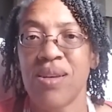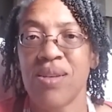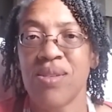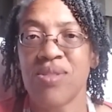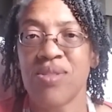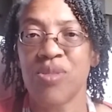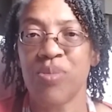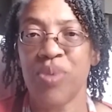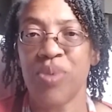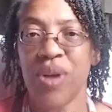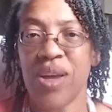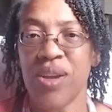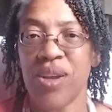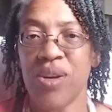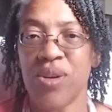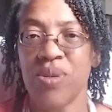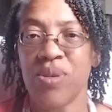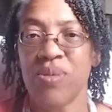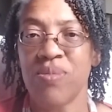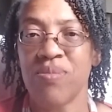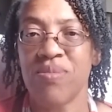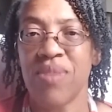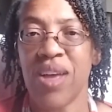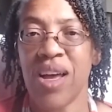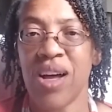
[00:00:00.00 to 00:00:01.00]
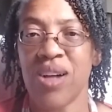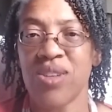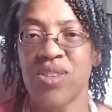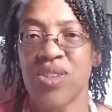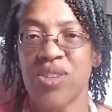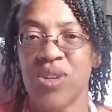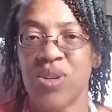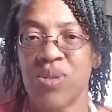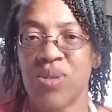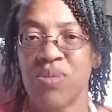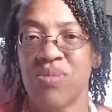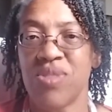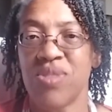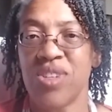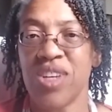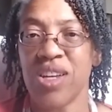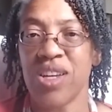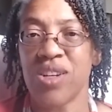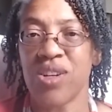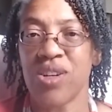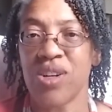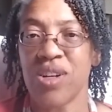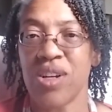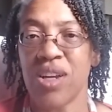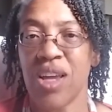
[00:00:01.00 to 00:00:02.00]
soprano, alto,
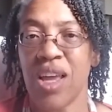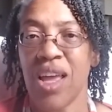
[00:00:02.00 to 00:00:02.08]
tenor.